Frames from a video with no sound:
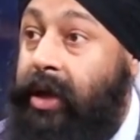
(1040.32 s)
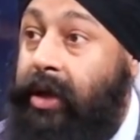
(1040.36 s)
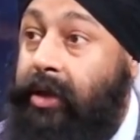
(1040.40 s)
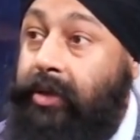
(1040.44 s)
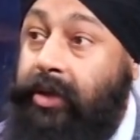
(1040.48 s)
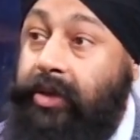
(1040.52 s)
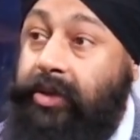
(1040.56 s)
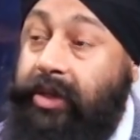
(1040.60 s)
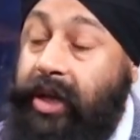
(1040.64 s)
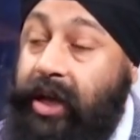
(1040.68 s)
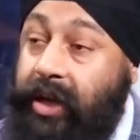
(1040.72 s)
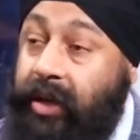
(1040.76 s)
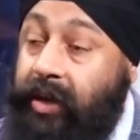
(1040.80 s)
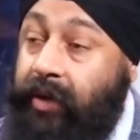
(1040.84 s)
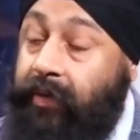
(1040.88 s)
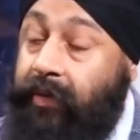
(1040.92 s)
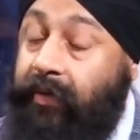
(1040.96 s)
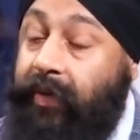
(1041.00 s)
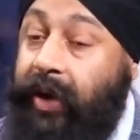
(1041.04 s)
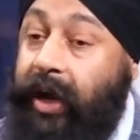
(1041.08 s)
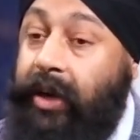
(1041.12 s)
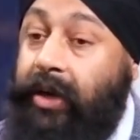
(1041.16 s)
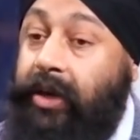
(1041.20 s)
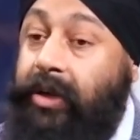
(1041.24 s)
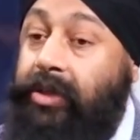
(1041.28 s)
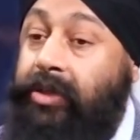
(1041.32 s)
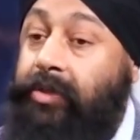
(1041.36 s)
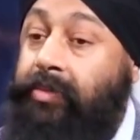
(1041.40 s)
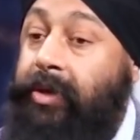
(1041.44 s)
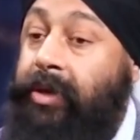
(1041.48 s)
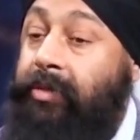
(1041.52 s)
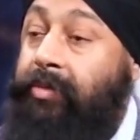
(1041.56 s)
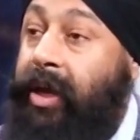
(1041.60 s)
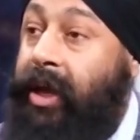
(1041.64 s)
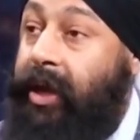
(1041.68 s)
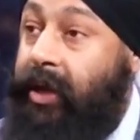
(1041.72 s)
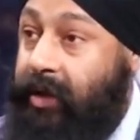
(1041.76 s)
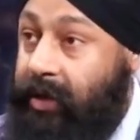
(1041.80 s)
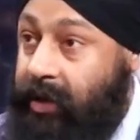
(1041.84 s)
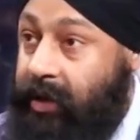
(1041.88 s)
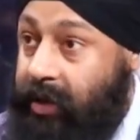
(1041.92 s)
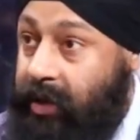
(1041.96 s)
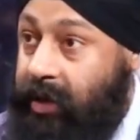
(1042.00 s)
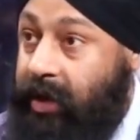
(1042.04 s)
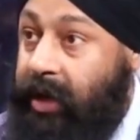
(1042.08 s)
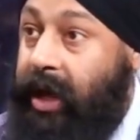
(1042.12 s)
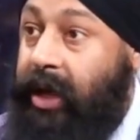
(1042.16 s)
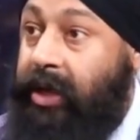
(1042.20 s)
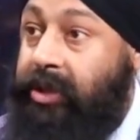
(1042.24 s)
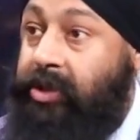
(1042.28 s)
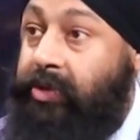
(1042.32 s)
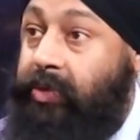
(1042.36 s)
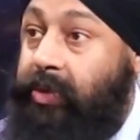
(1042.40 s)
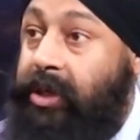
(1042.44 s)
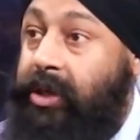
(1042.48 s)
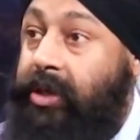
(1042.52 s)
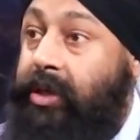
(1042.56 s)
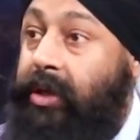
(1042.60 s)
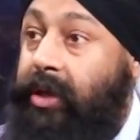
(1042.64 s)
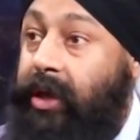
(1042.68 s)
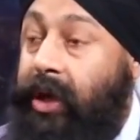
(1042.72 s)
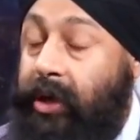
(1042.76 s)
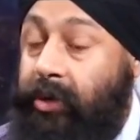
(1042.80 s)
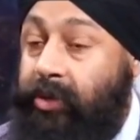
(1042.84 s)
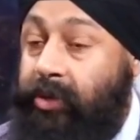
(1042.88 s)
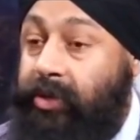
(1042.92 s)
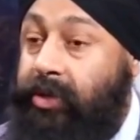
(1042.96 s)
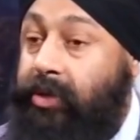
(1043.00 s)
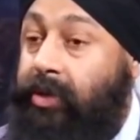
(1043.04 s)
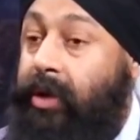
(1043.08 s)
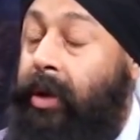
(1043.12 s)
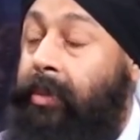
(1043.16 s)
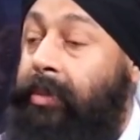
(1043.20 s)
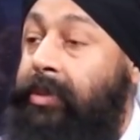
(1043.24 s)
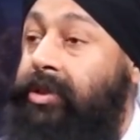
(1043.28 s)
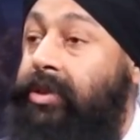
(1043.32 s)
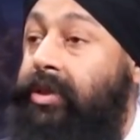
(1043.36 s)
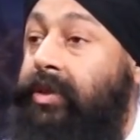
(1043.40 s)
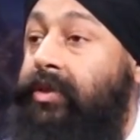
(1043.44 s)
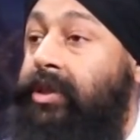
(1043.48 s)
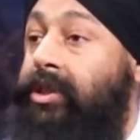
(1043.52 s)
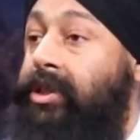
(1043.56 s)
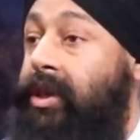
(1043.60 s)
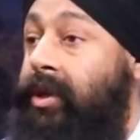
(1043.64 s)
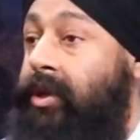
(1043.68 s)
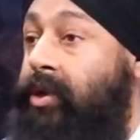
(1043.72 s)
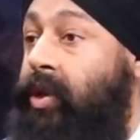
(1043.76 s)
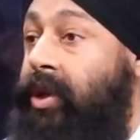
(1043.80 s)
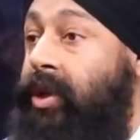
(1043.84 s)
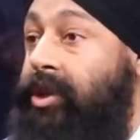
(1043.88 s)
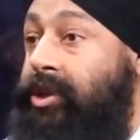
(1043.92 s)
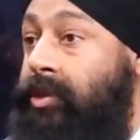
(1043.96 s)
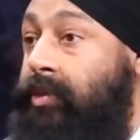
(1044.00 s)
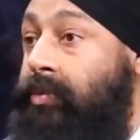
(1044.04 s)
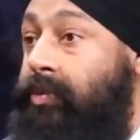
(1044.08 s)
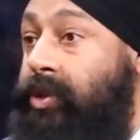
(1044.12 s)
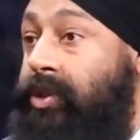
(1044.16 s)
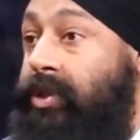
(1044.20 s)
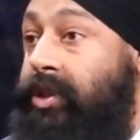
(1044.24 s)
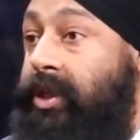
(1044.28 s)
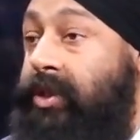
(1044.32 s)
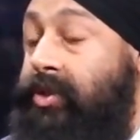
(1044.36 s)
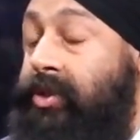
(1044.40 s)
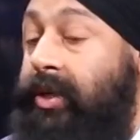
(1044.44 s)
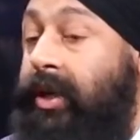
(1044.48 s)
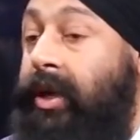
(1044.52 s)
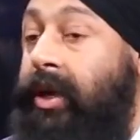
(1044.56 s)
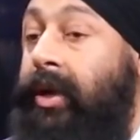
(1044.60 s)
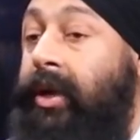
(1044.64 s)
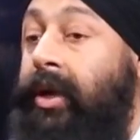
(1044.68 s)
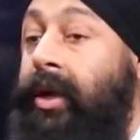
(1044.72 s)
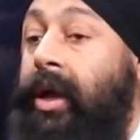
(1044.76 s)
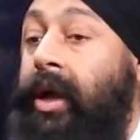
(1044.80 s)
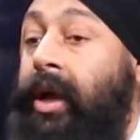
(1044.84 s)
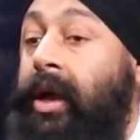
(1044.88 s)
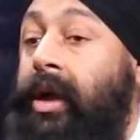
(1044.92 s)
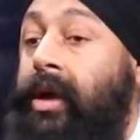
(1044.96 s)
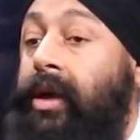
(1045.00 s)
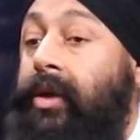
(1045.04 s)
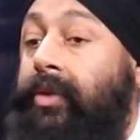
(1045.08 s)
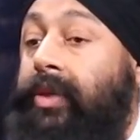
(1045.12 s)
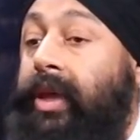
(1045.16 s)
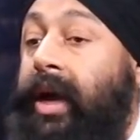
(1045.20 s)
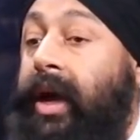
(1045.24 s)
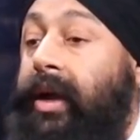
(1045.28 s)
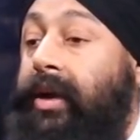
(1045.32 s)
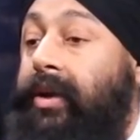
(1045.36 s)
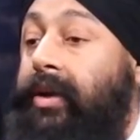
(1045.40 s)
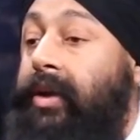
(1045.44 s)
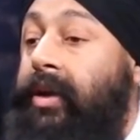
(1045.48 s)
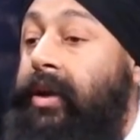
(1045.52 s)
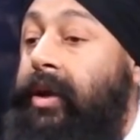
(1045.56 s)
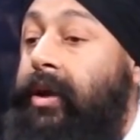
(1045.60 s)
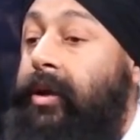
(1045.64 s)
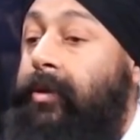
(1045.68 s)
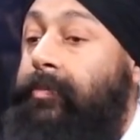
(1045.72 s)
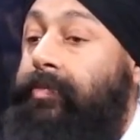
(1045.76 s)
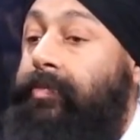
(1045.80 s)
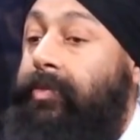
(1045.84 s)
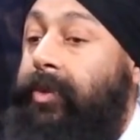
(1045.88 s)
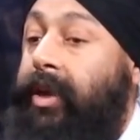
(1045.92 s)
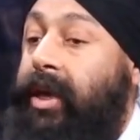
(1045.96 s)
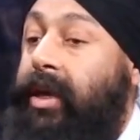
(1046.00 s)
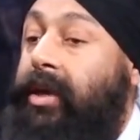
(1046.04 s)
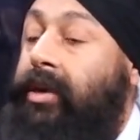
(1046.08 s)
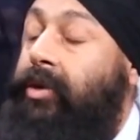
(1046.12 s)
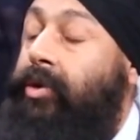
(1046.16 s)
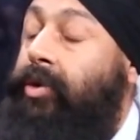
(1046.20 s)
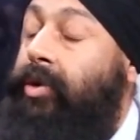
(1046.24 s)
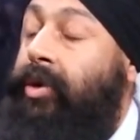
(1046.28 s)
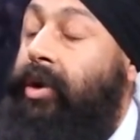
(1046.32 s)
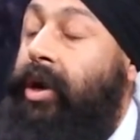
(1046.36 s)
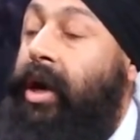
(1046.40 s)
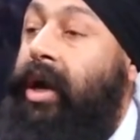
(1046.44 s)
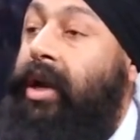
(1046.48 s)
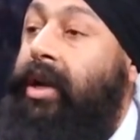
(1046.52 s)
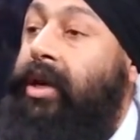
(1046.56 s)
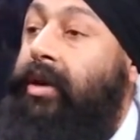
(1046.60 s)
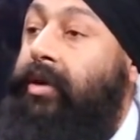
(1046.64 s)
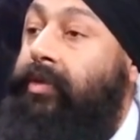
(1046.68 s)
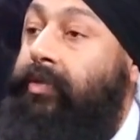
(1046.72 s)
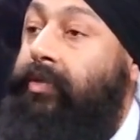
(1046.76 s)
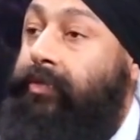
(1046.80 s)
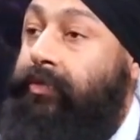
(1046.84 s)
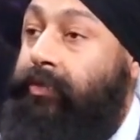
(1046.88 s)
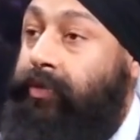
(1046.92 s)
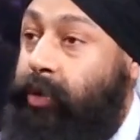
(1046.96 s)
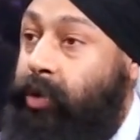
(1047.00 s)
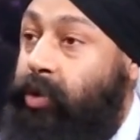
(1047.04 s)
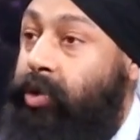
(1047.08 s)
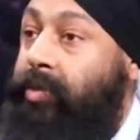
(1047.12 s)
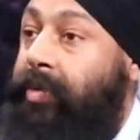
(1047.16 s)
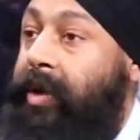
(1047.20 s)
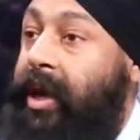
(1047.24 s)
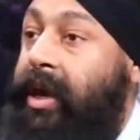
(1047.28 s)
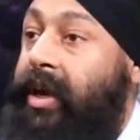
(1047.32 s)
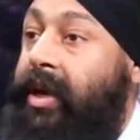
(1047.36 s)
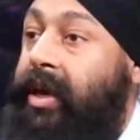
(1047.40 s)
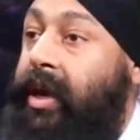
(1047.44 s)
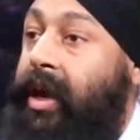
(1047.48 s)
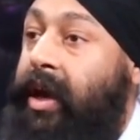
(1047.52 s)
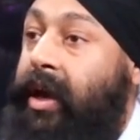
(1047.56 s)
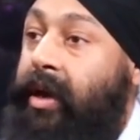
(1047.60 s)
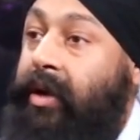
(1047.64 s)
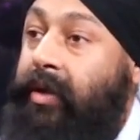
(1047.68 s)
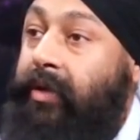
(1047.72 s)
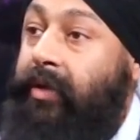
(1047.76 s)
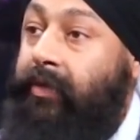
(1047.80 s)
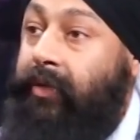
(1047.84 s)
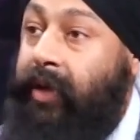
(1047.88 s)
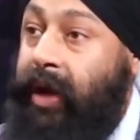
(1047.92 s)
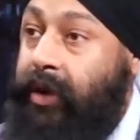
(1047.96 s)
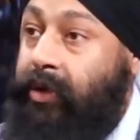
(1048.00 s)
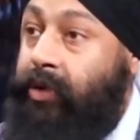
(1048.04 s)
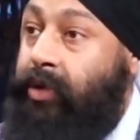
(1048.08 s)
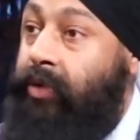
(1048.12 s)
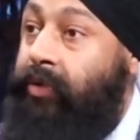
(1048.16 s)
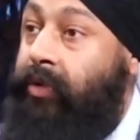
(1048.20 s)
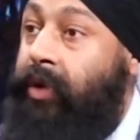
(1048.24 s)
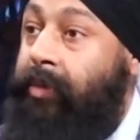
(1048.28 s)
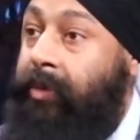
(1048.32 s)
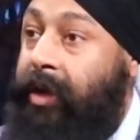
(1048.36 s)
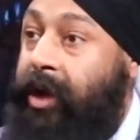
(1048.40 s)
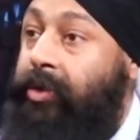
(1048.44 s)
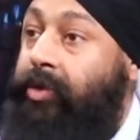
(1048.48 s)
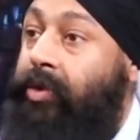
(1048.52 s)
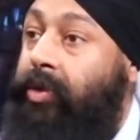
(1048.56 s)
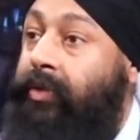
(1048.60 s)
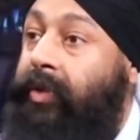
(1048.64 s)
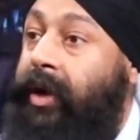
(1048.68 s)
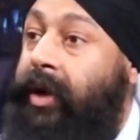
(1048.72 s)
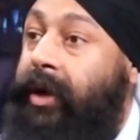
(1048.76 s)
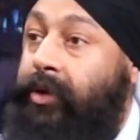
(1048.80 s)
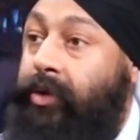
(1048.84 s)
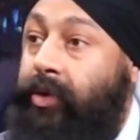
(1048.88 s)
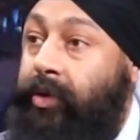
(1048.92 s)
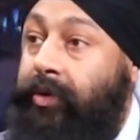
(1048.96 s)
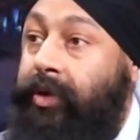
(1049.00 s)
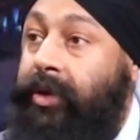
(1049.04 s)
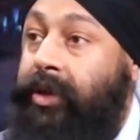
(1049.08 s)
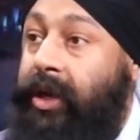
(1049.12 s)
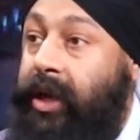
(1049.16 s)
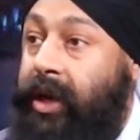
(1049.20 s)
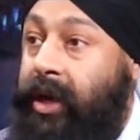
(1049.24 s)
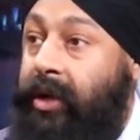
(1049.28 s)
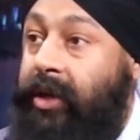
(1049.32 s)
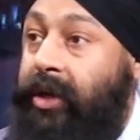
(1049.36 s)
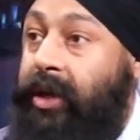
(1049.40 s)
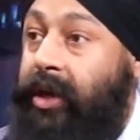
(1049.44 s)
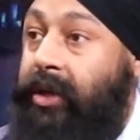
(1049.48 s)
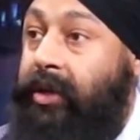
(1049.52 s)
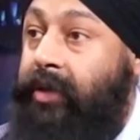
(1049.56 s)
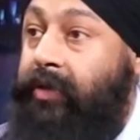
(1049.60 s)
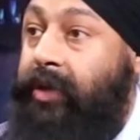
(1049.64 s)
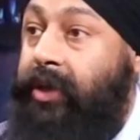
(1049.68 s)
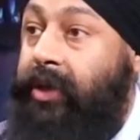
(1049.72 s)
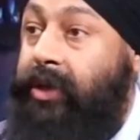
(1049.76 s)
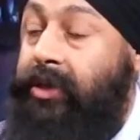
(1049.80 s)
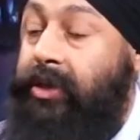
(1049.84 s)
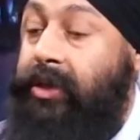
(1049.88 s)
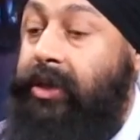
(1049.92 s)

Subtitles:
The second fact is bhi main last week House of Commons de vich ek question puchya siga that ek Guru Nanak food bank aa Vancouver Metro Vancouver de area de vich.